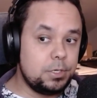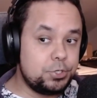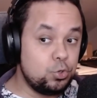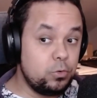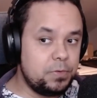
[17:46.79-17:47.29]
the
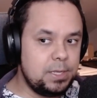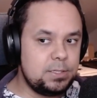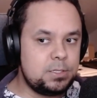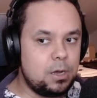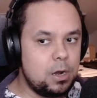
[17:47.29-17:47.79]
True
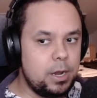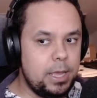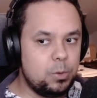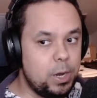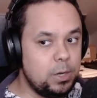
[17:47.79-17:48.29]
Finns, are
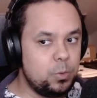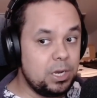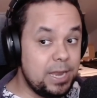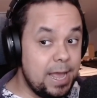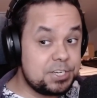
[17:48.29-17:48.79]
a
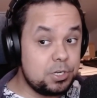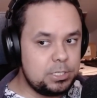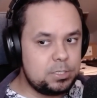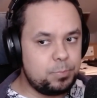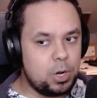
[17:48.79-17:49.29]
right-wing
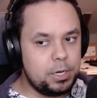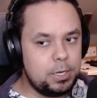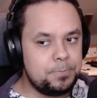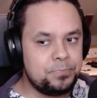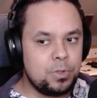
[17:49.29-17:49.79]
nationalist
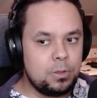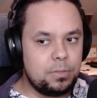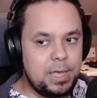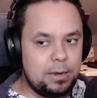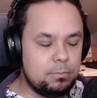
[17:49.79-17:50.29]
party
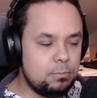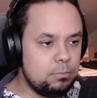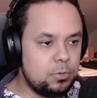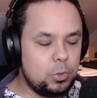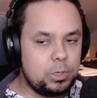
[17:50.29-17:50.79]
that
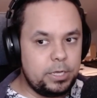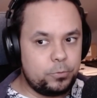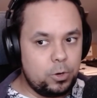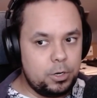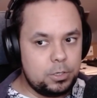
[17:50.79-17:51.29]
don't like
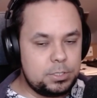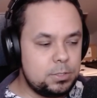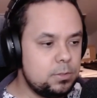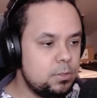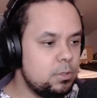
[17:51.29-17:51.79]
foreigners.